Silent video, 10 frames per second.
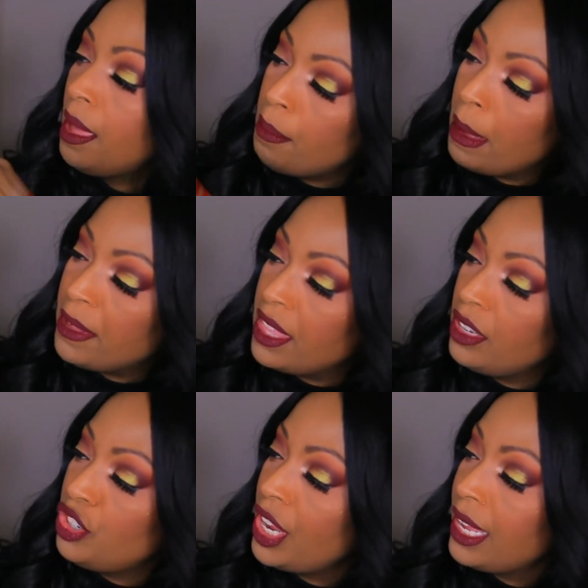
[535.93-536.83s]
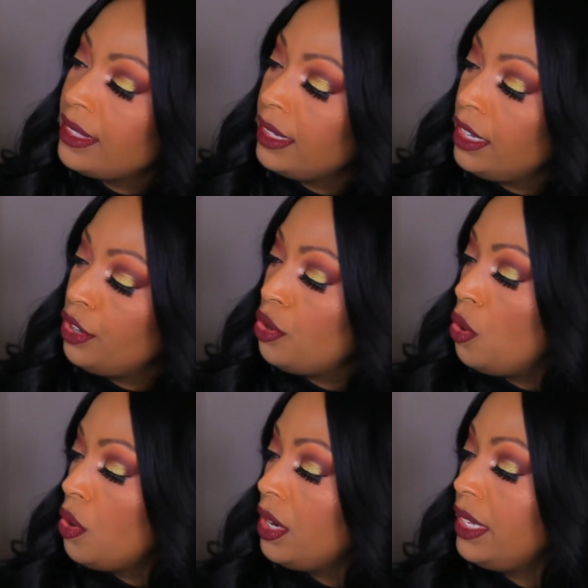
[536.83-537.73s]
Maybe this shade's a little
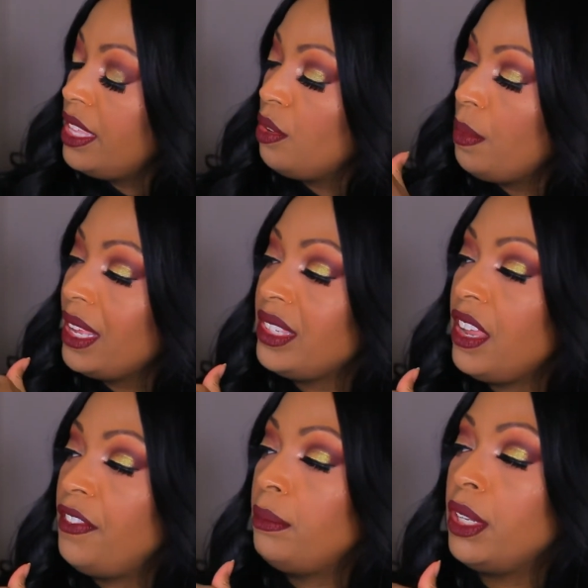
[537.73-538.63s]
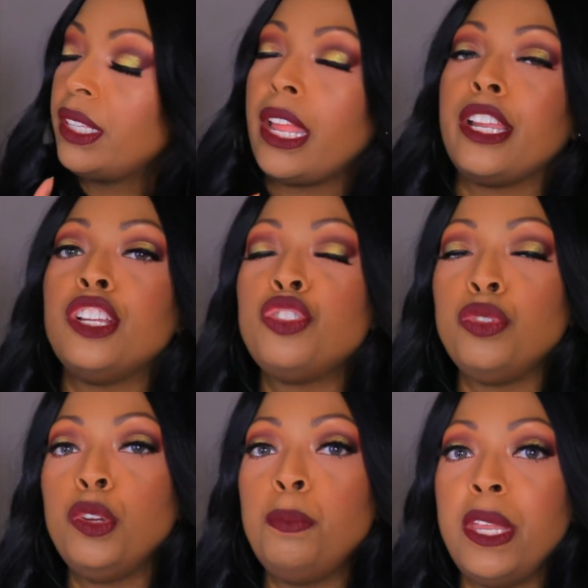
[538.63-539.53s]
corally. The rest of them look like a
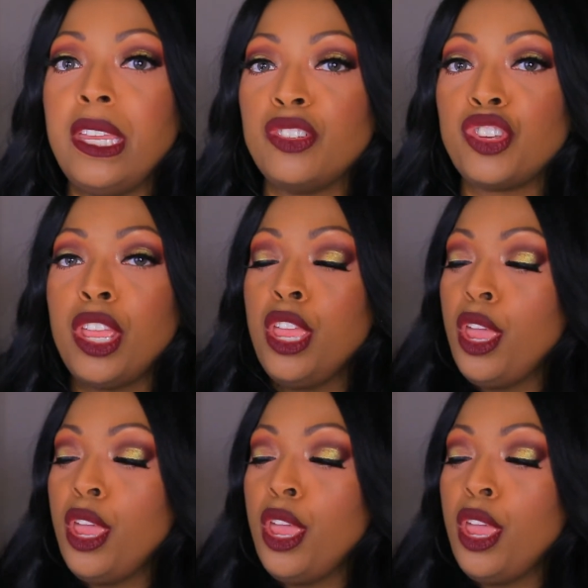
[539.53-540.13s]
true peach.